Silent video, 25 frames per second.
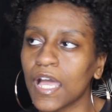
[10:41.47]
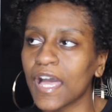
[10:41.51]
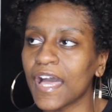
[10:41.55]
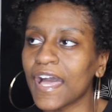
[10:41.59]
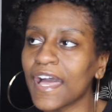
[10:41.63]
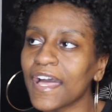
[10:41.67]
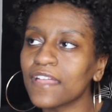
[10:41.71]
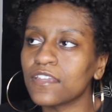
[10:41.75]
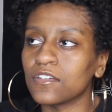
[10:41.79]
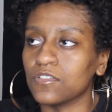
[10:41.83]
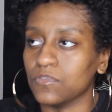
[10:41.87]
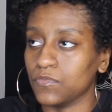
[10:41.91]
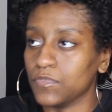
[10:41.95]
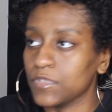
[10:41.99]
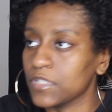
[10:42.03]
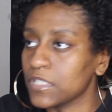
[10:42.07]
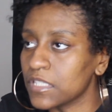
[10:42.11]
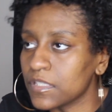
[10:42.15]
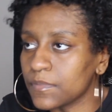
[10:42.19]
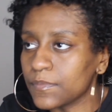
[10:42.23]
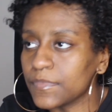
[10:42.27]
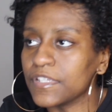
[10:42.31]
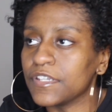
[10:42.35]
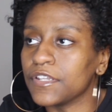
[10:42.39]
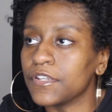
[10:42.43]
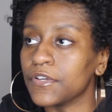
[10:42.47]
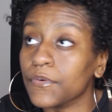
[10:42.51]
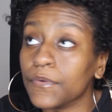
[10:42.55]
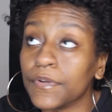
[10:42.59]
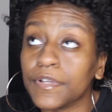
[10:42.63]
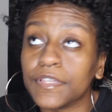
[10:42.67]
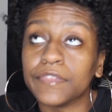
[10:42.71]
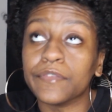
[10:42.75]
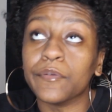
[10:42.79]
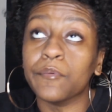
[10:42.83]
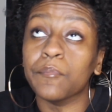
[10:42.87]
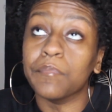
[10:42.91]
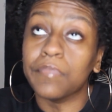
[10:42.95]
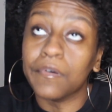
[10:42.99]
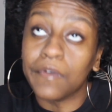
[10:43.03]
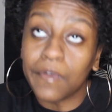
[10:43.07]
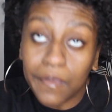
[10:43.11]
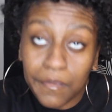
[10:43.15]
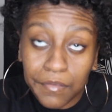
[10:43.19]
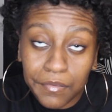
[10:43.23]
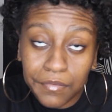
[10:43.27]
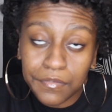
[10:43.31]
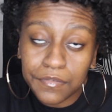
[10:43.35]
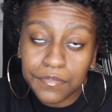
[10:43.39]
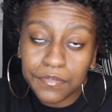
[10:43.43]
I don't really be doing the
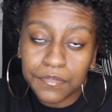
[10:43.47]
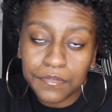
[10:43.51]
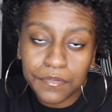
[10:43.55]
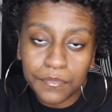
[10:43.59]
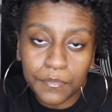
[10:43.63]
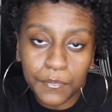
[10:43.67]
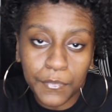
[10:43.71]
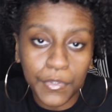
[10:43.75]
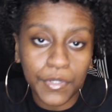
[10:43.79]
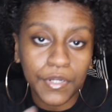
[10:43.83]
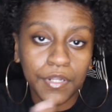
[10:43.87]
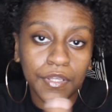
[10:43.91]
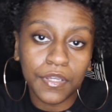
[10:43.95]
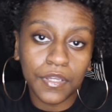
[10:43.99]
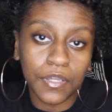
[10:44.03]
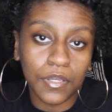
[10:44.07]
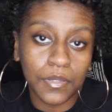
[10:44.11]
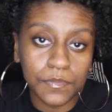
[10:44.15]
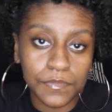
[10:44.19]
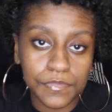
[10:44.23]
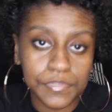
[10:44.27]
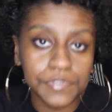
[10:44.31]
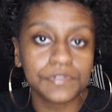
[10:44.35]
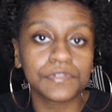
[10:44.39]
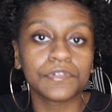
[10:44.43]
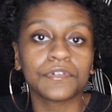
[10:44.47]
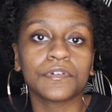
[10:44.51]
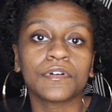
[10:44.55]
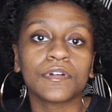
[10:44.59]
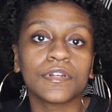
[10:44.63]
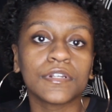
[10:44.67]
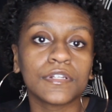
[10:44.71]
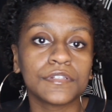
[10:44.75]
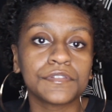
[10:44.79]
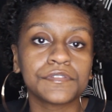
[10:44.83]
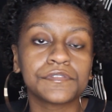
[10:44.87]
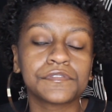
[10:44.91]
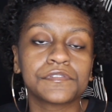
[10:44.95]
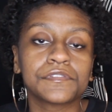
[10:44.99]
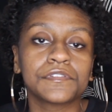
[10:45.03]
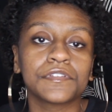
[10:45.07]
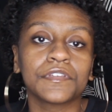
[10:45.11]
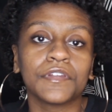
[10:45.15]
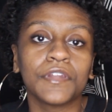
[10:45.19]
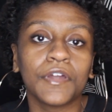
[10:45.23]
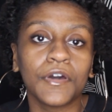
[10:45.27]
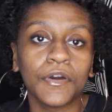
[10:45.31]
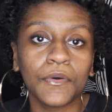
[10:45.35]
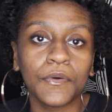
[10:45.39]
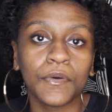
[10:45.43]
best when it comes towards,
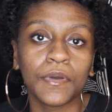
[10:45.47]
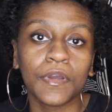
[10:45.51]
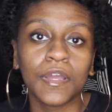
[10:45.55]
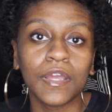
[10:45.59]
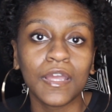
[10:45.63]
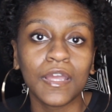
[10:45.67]
you know,